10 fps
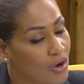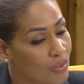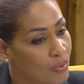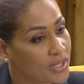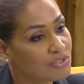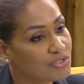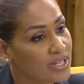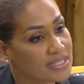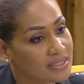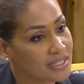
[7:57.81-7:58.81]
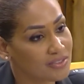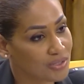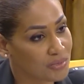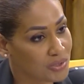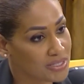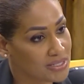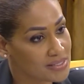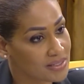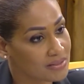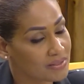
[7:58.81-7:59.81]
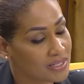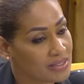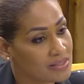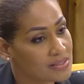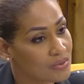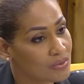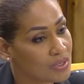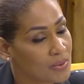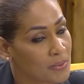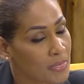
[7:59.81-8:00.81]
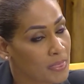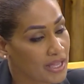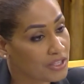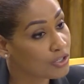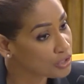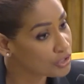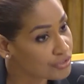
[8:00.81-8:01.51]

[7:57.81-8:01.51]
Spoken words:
What I'm trying to get from you, Minister, is, and the country's